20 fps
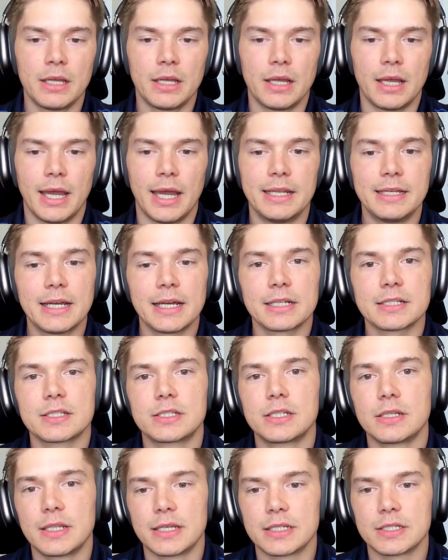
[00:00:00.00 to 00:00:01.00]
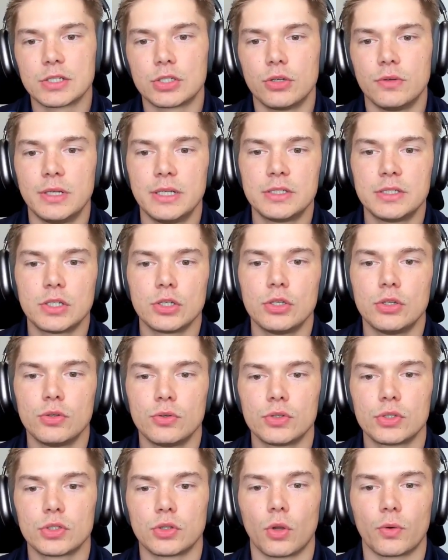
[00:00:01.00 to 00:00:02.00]
And next to this, you need to
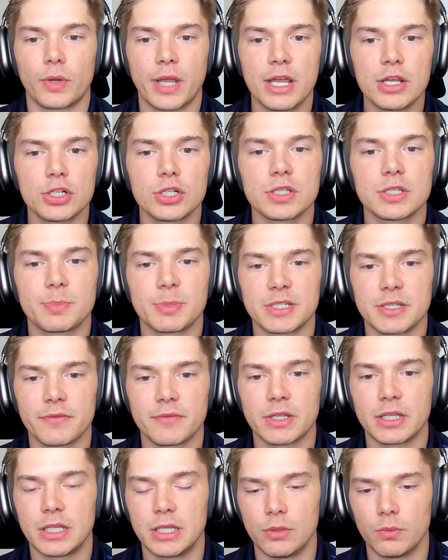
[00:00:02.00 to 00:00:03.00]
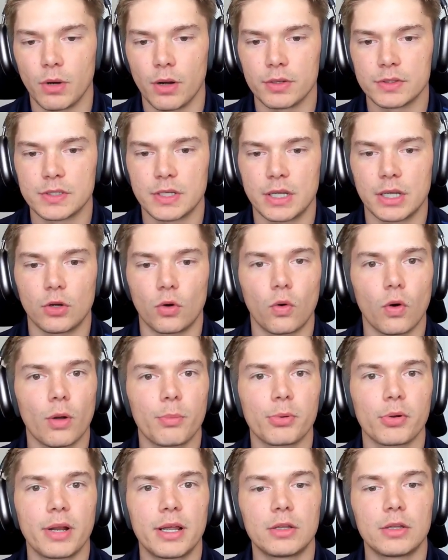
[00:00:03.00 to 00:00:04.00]
use location-specific keywords.
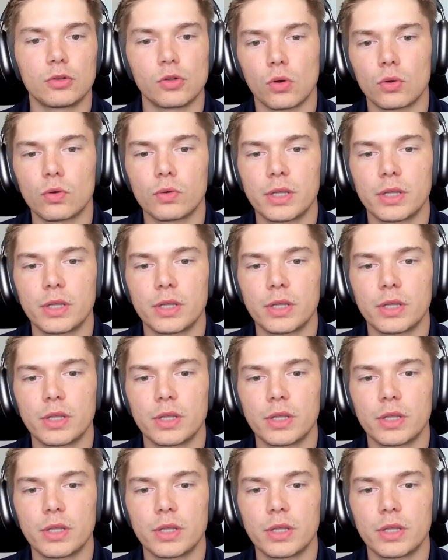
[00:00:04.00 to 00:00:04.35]
Incorporate local